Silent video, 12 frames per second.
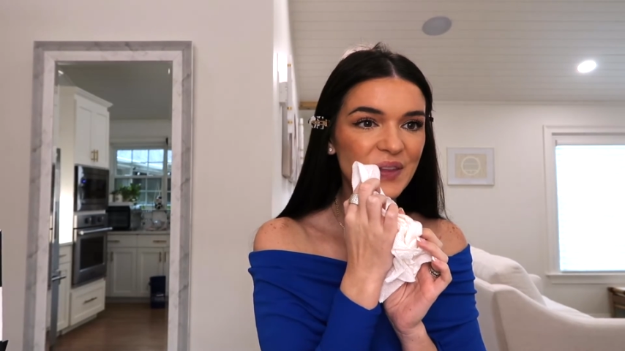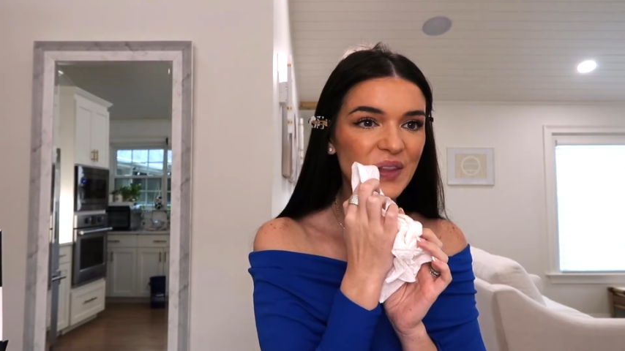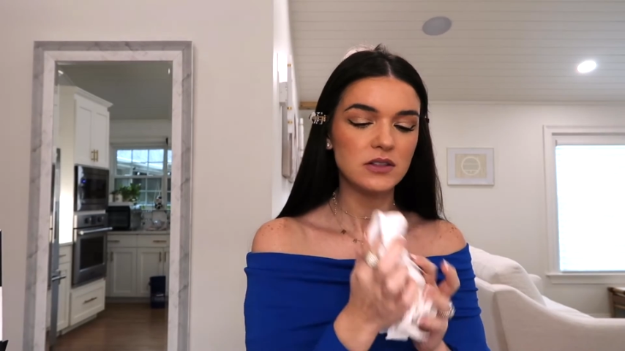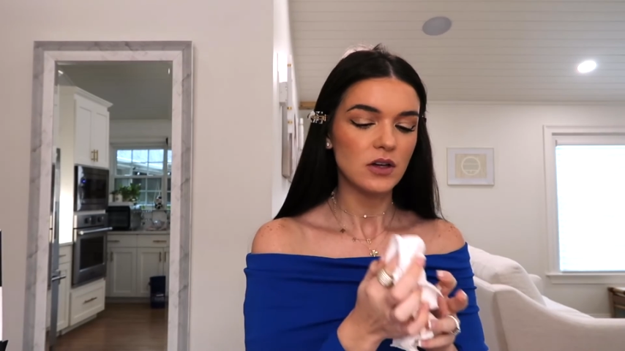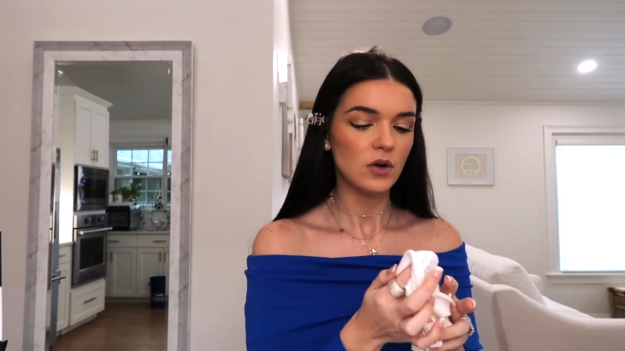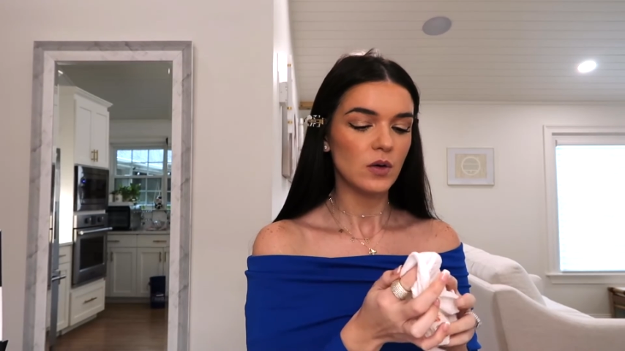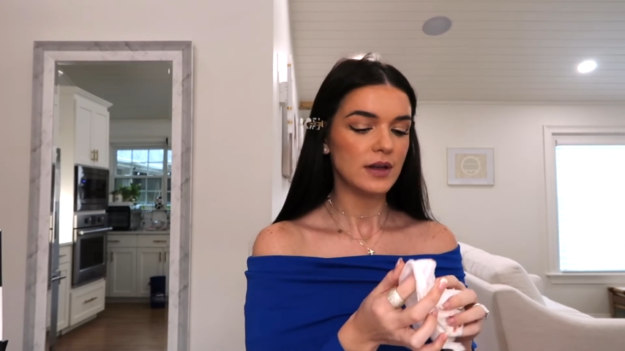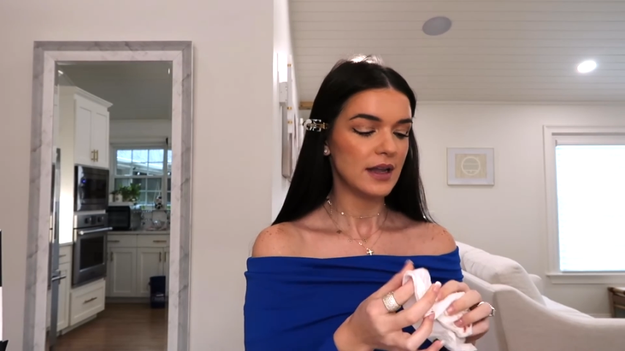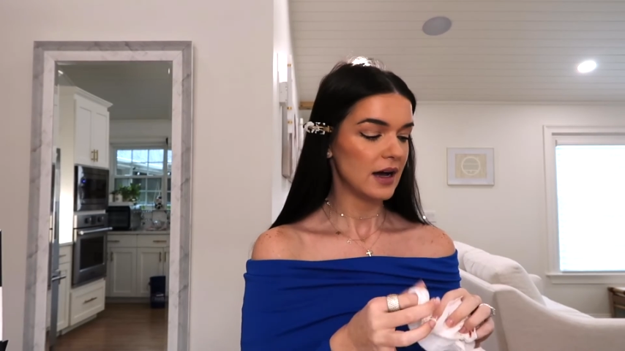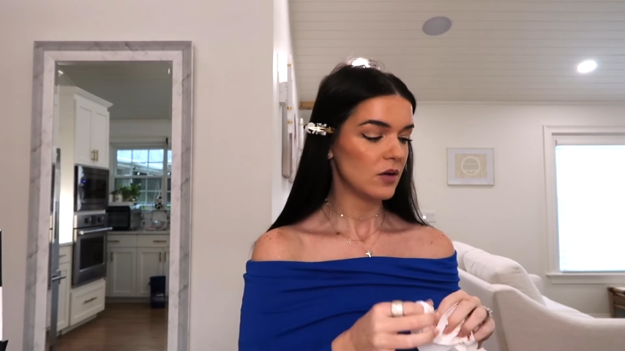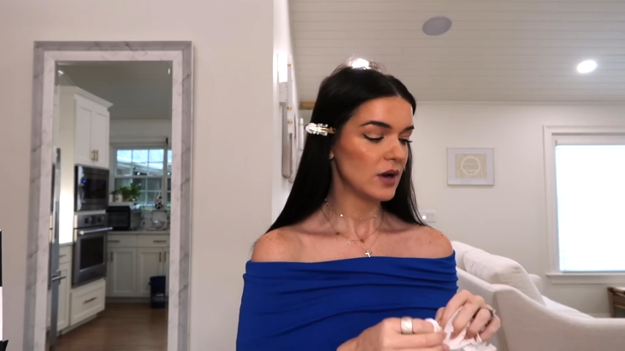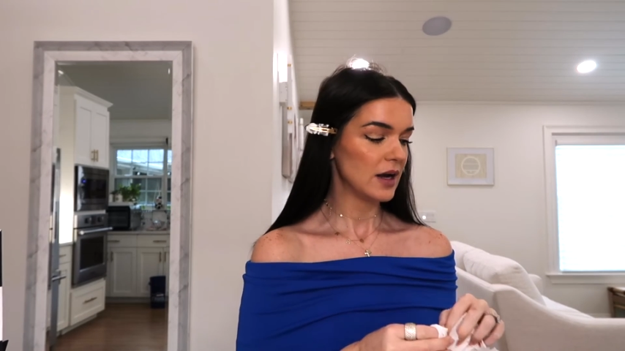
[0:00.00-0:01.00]
So
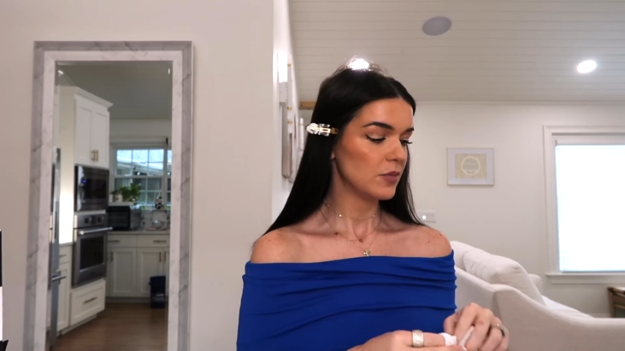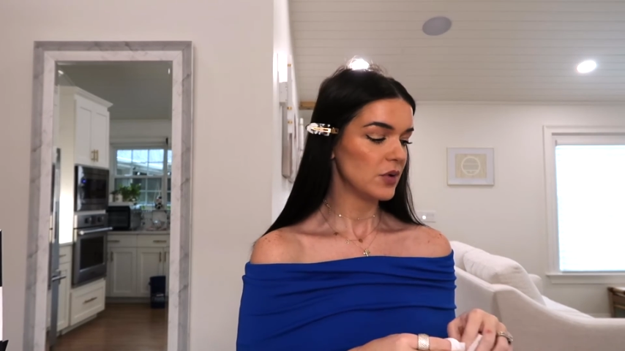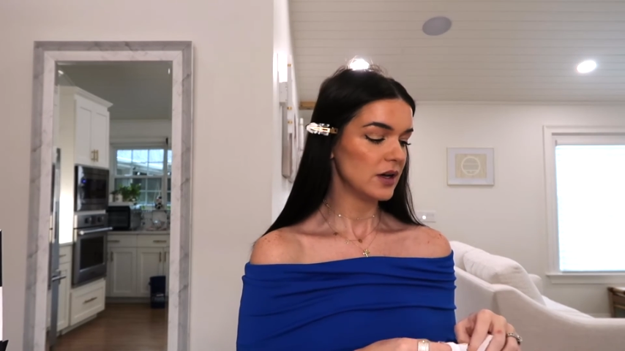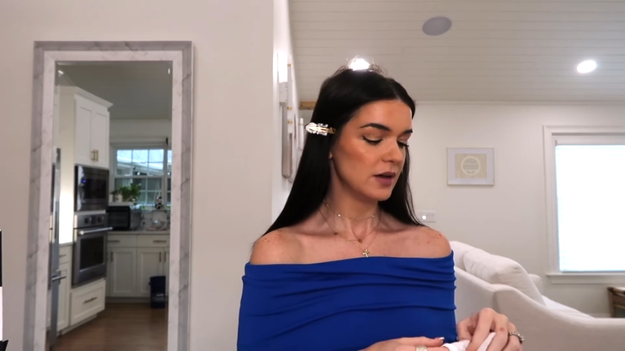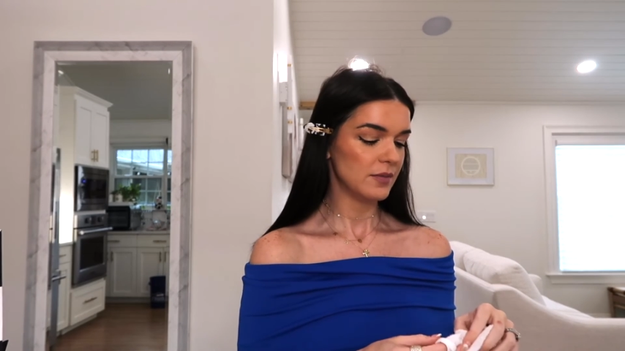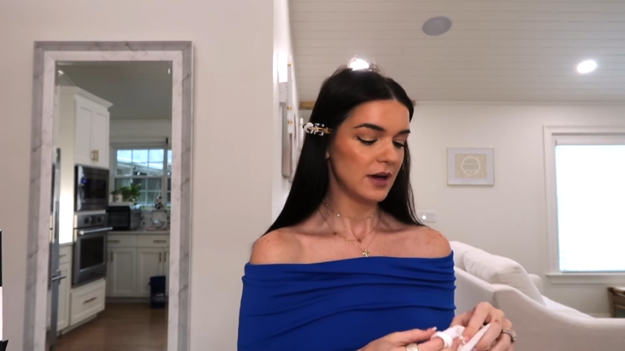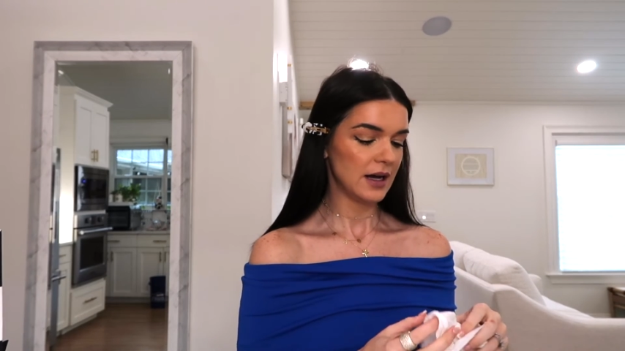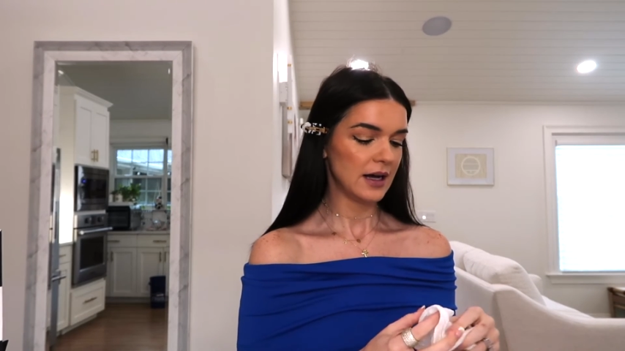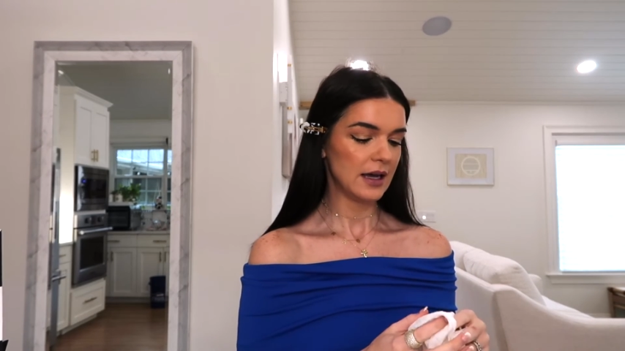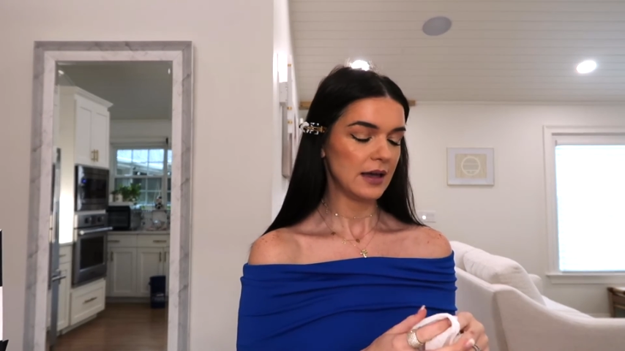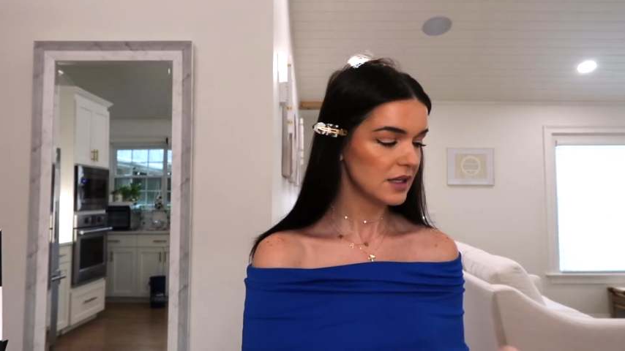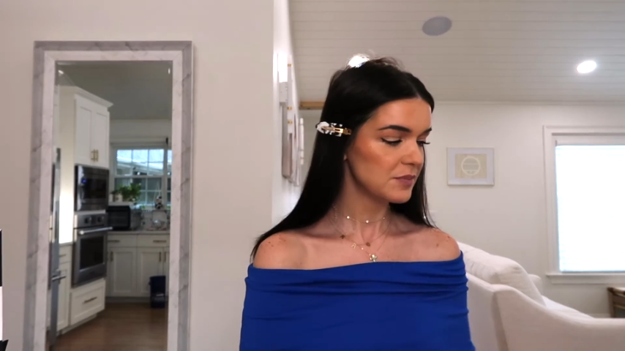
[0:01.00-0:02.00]
now when I put
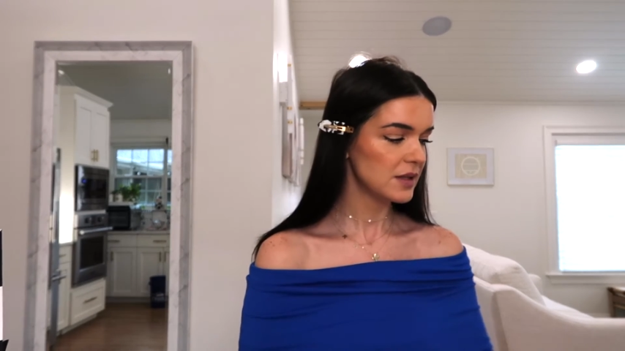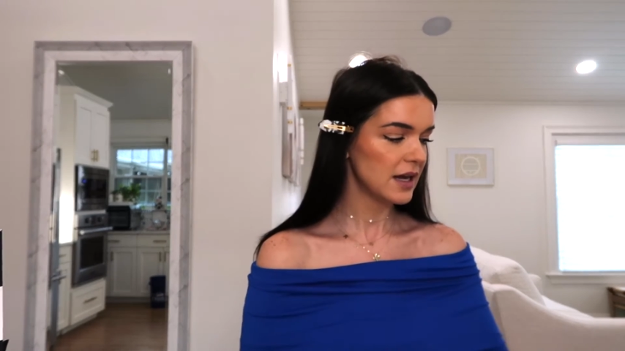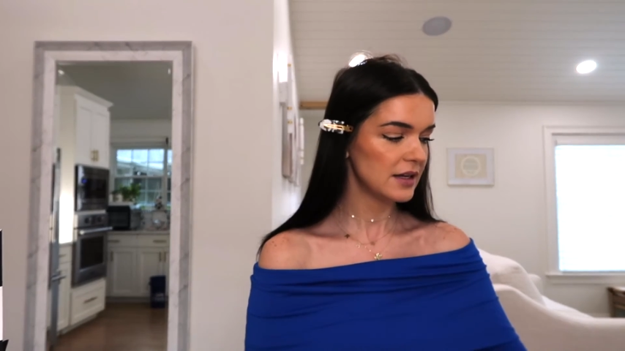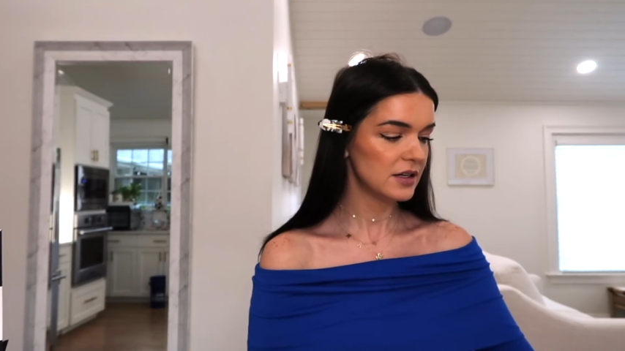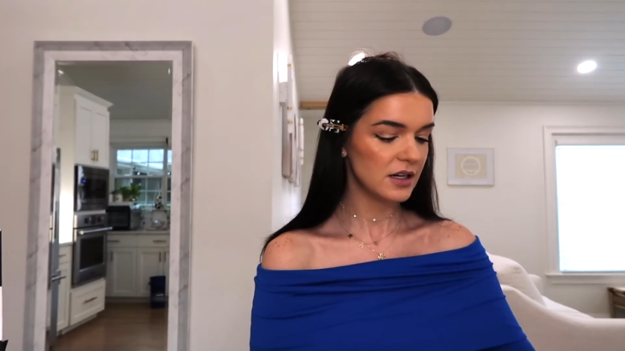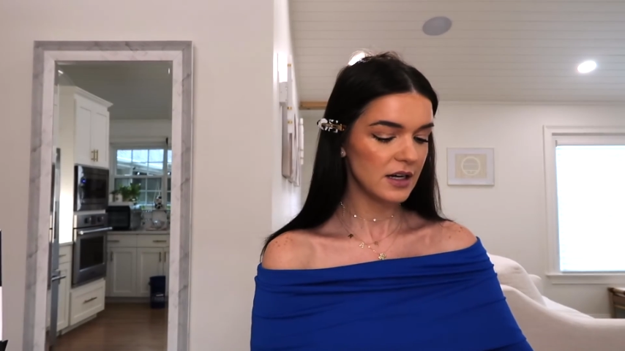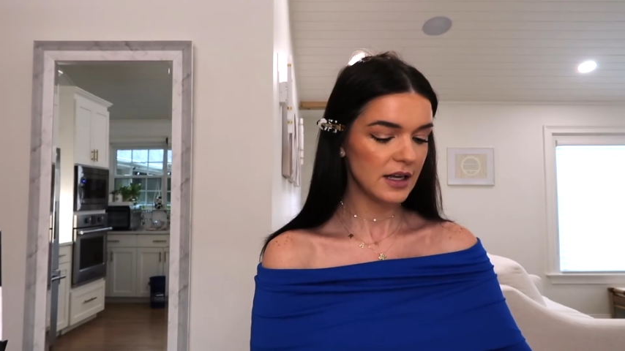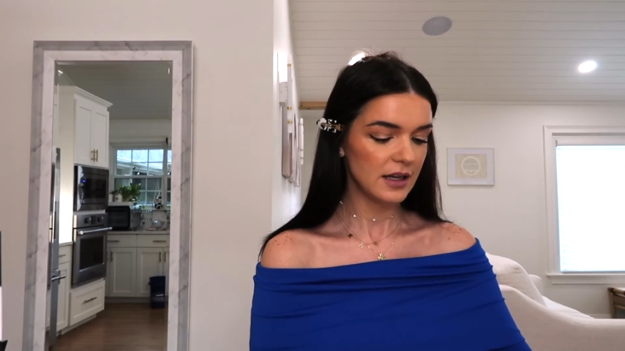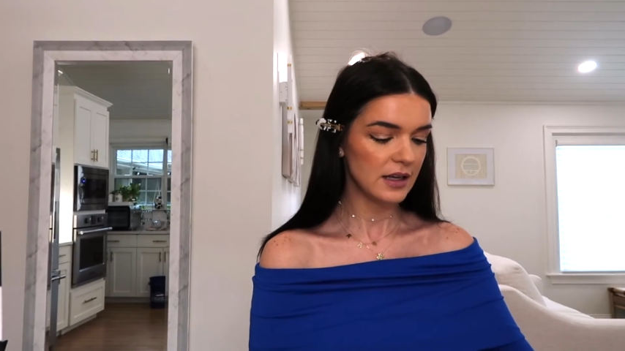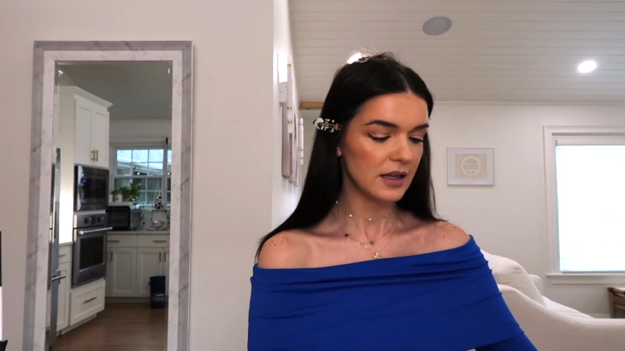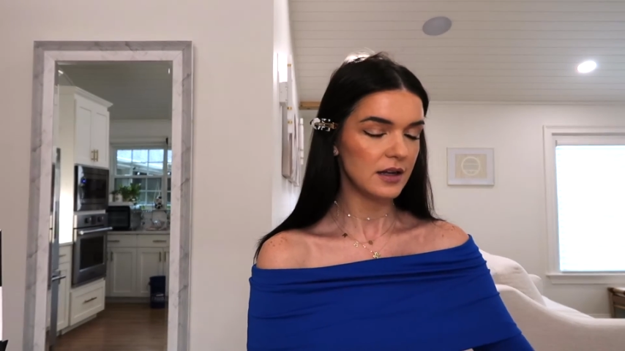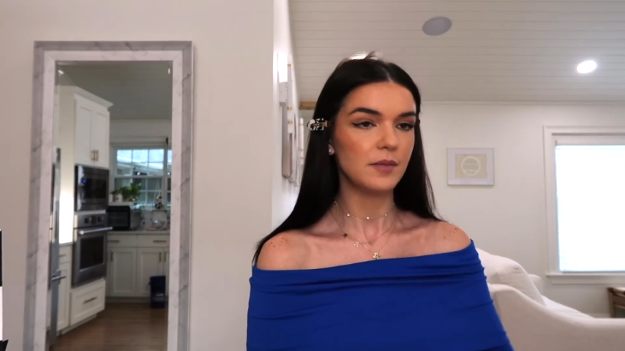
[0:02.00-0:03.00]
my lip liner
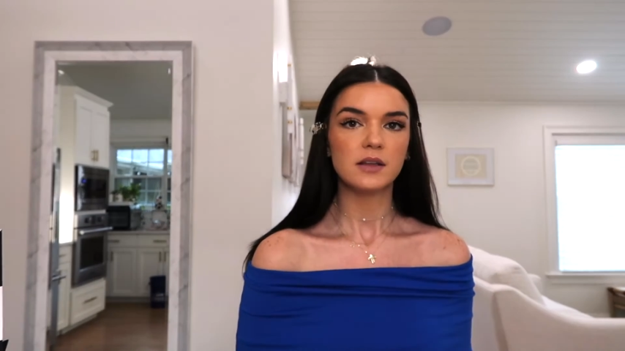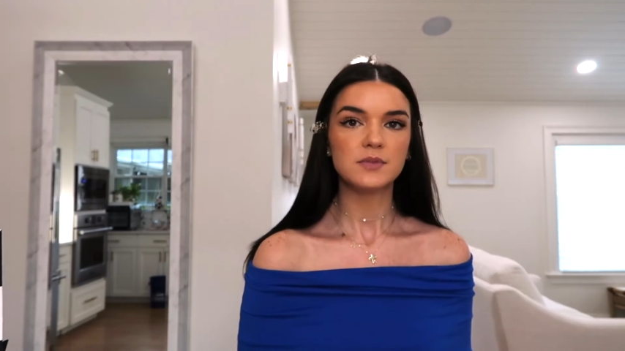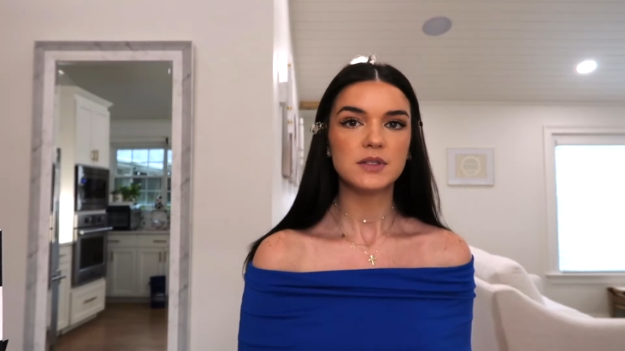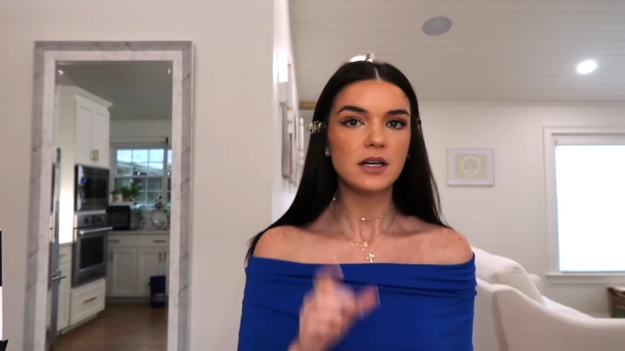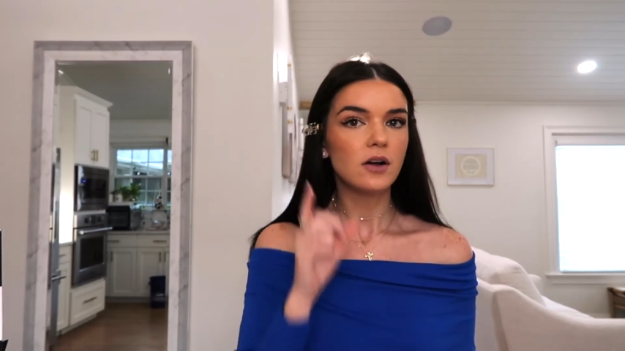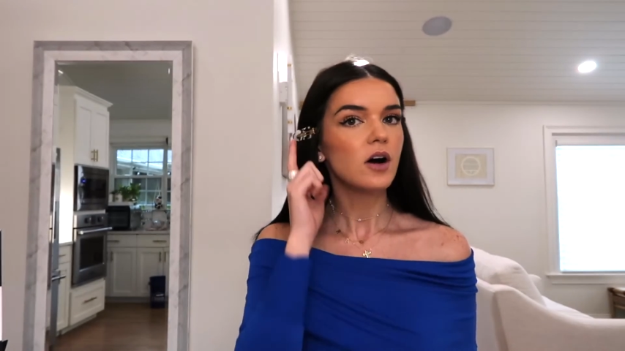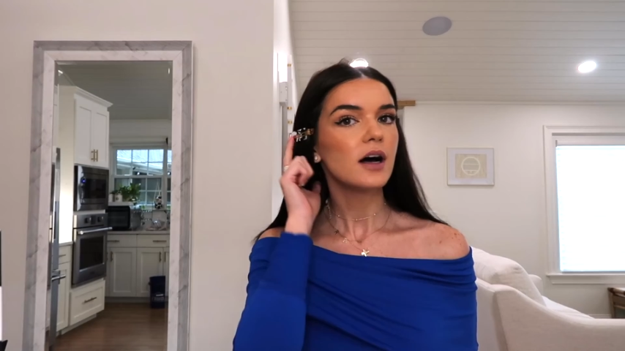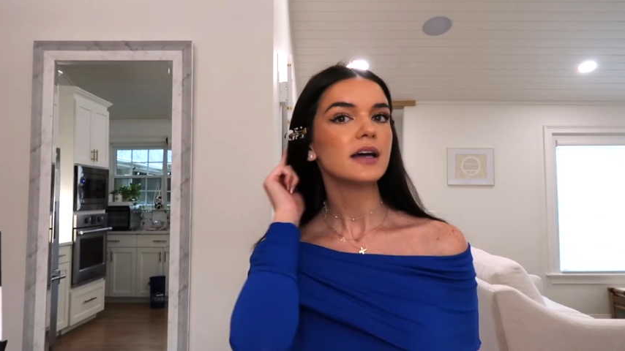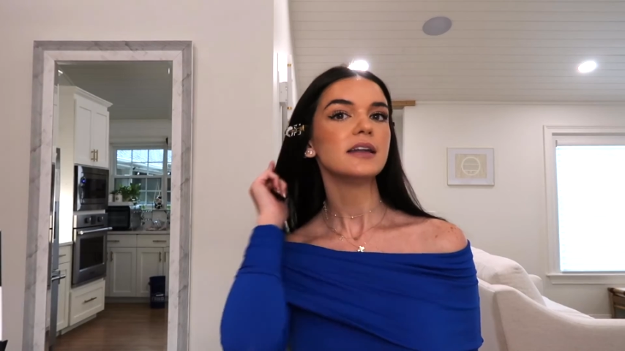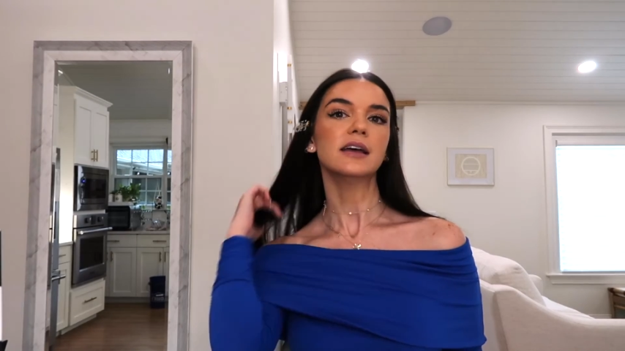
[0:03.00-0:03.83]
and lipstick on,